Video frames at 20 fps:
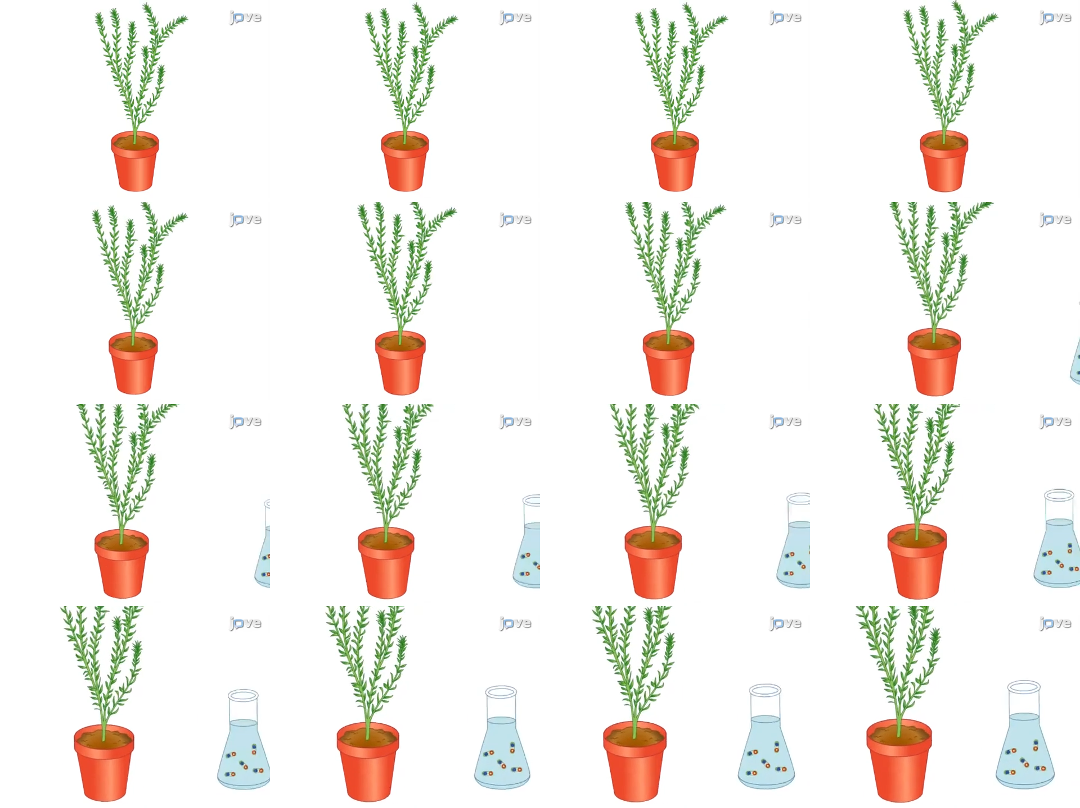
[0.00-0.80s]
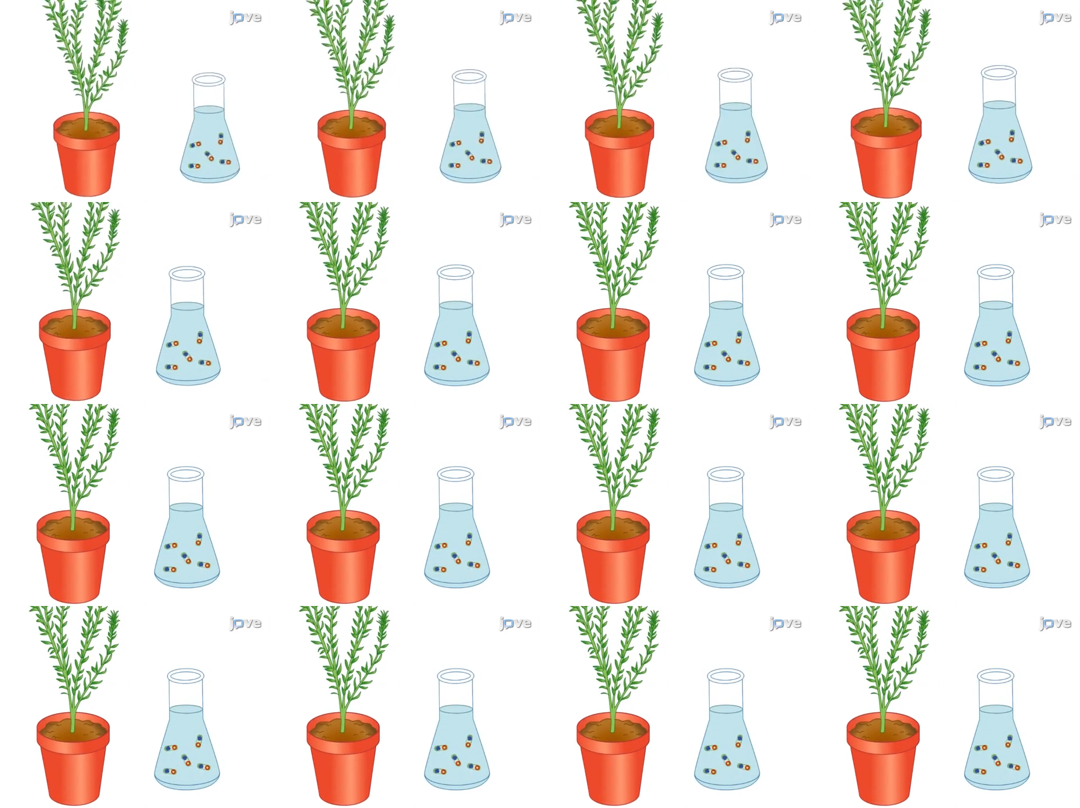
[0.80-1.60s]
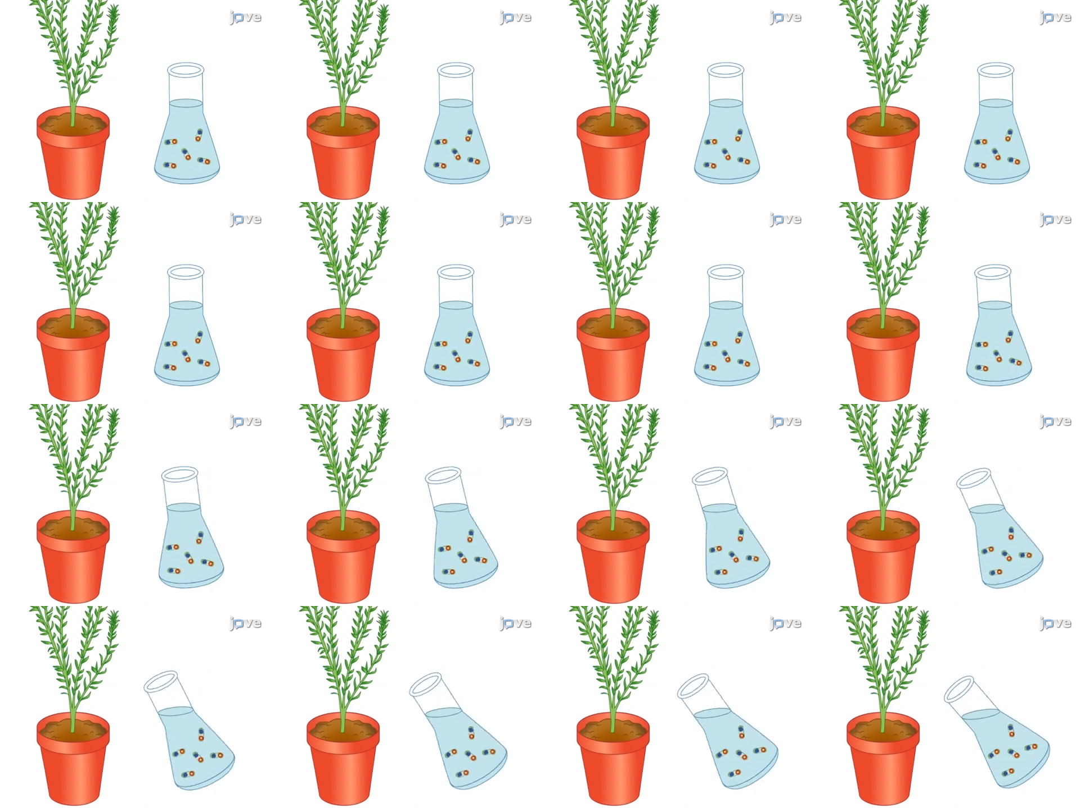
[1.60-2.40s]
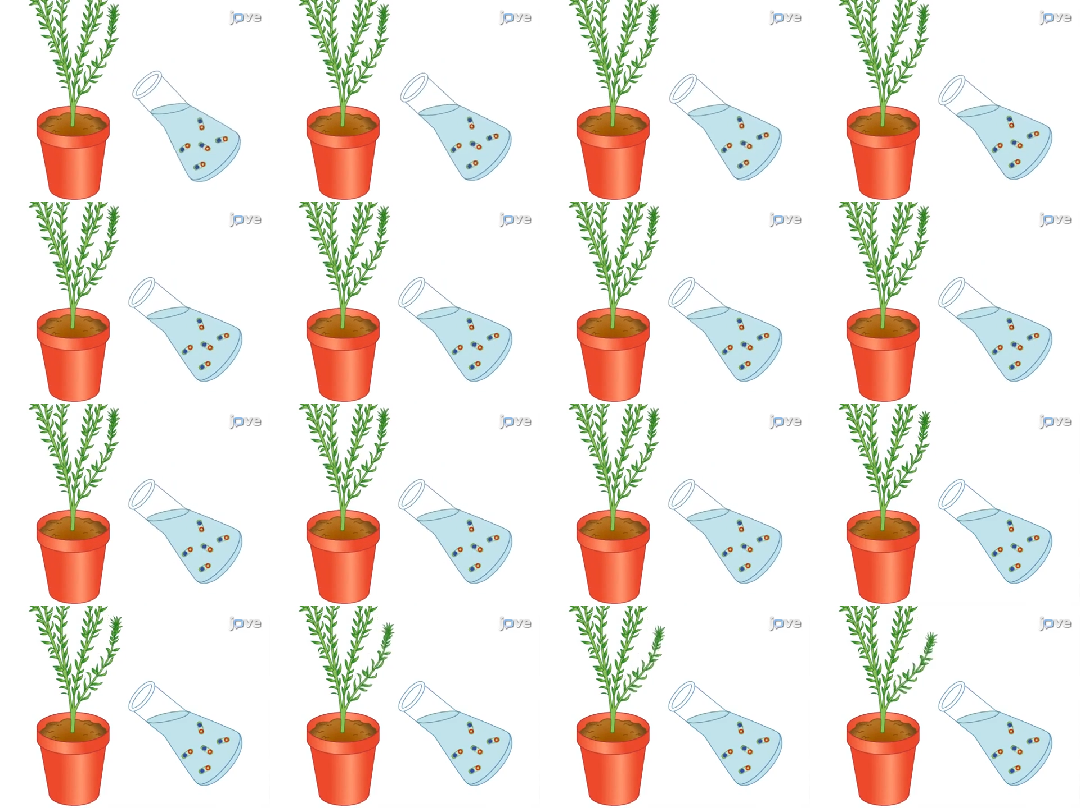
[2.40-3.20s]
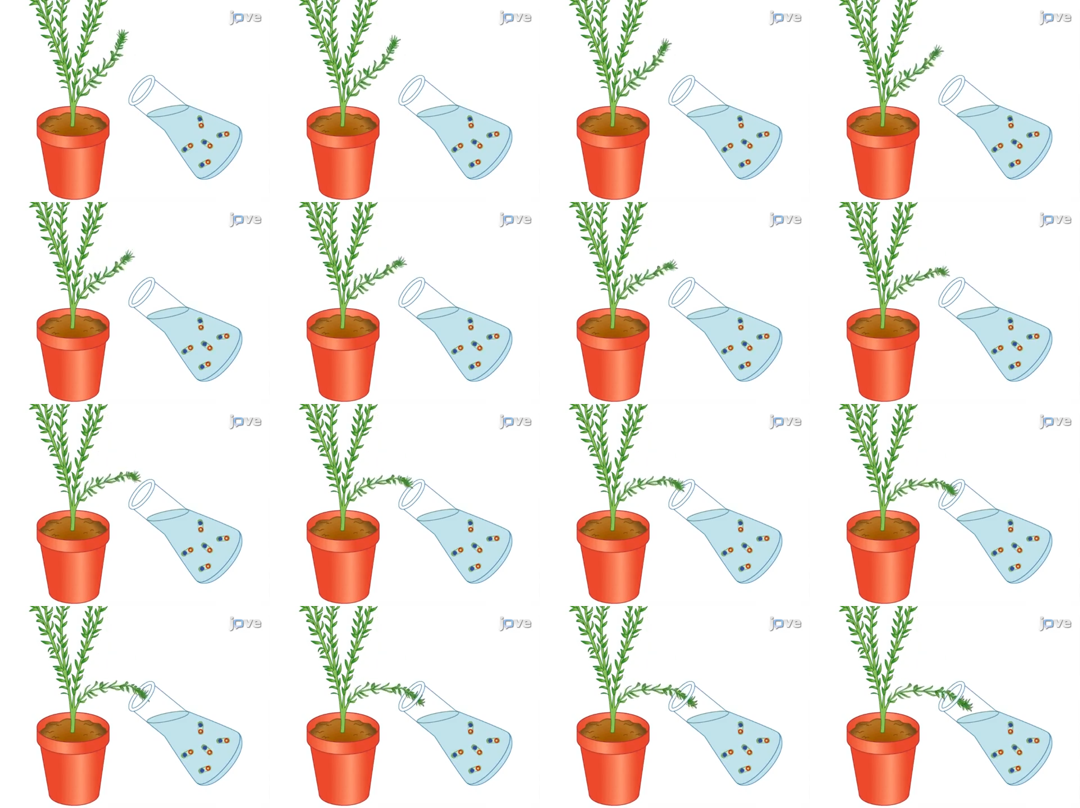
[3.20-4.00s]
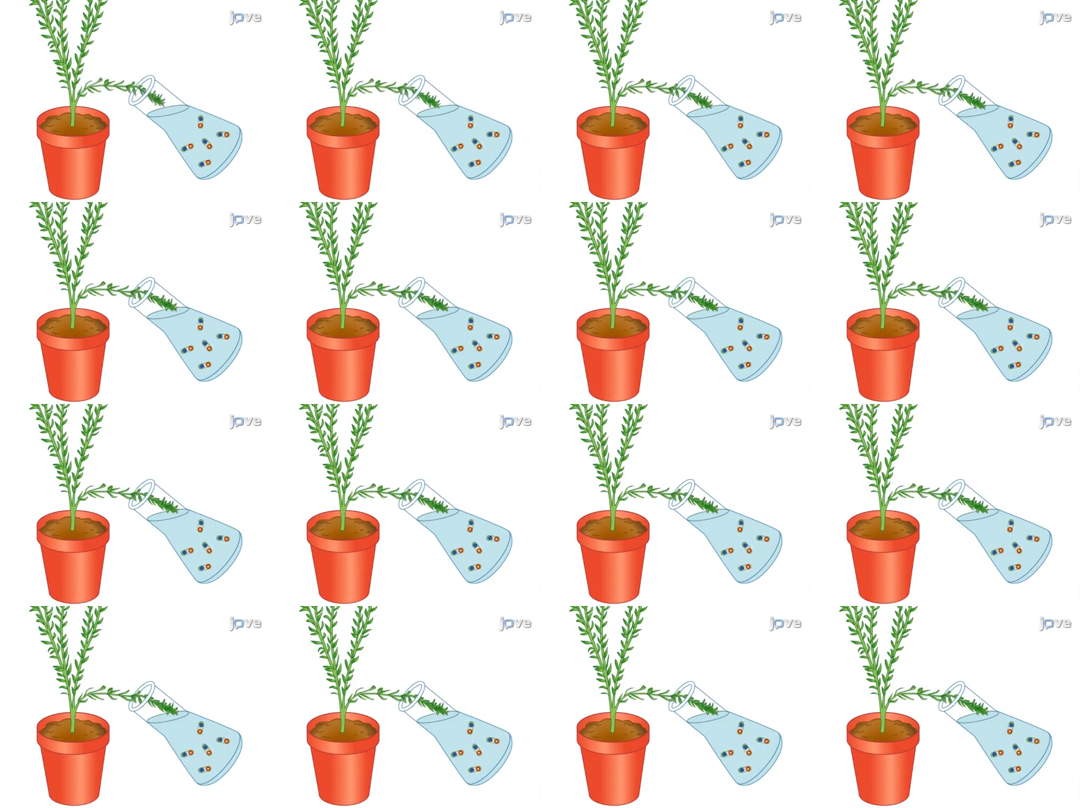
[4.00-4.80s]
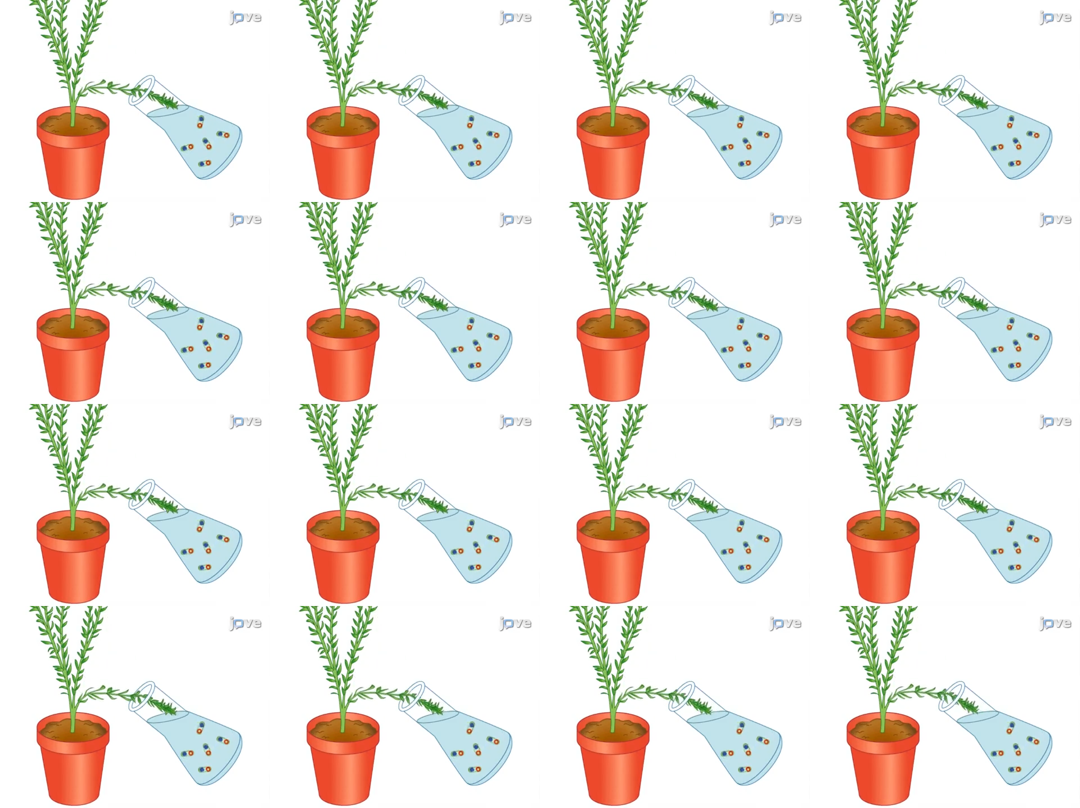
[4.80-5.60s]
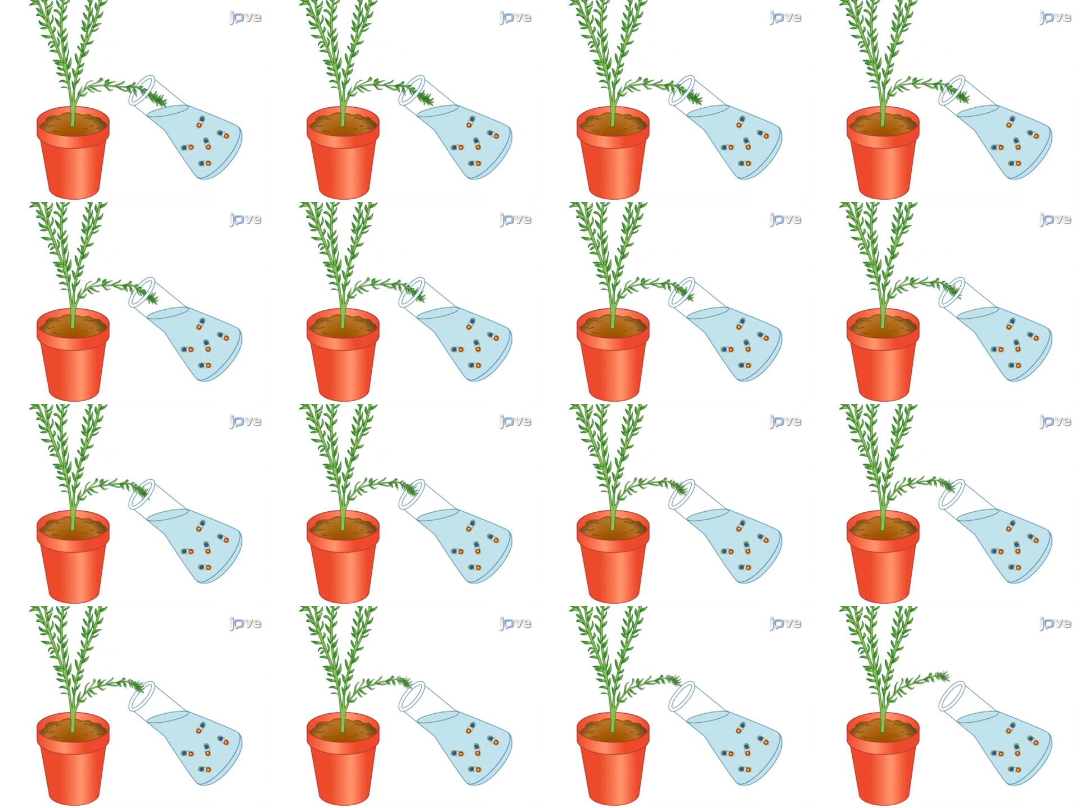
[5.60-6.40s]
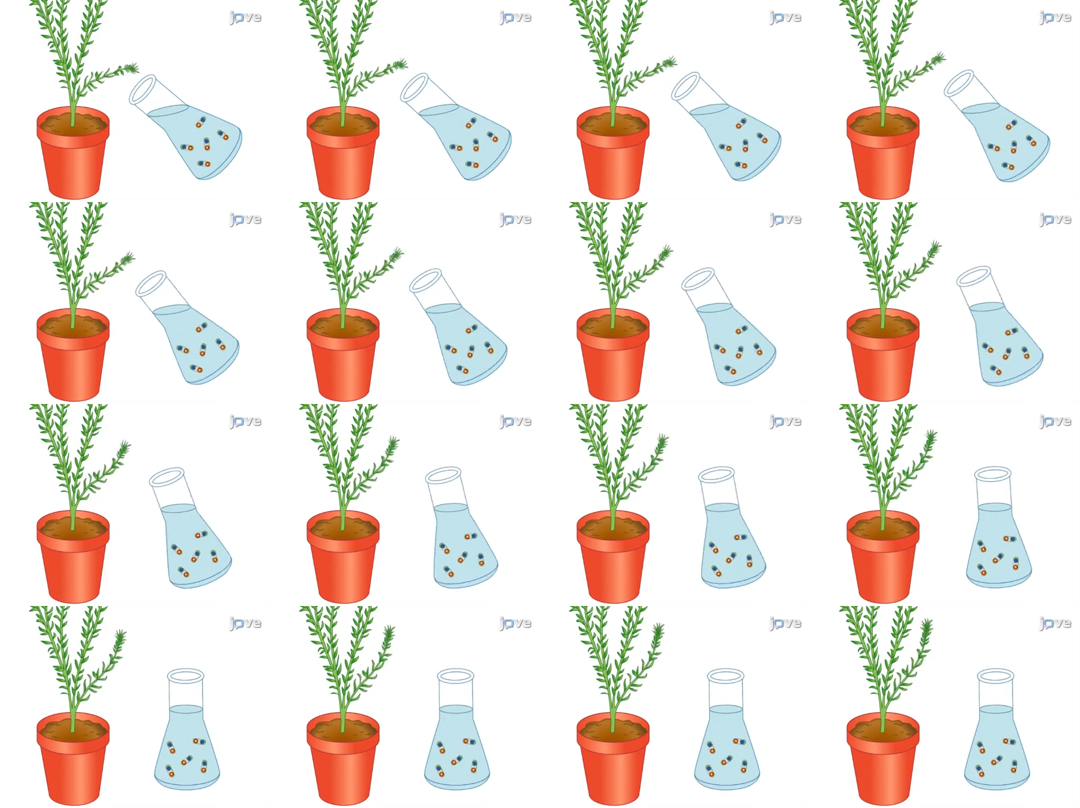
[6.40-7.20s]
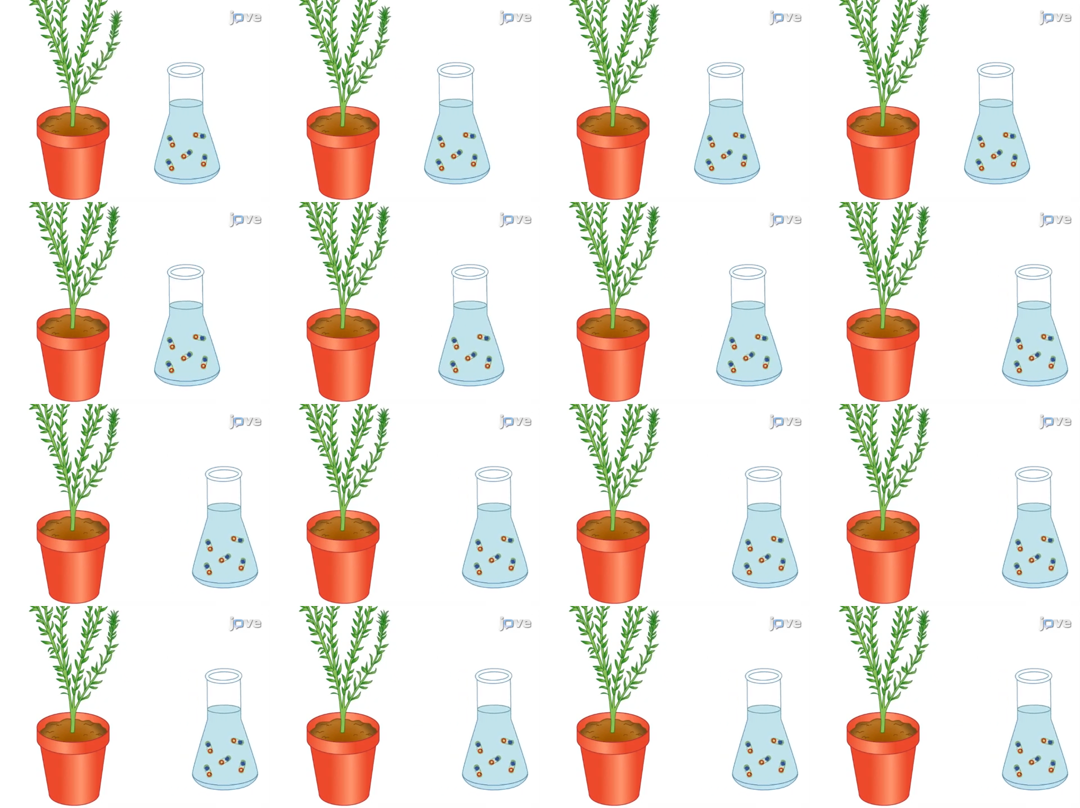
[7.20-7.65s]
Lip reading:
No face is visible, so there are no lips to read.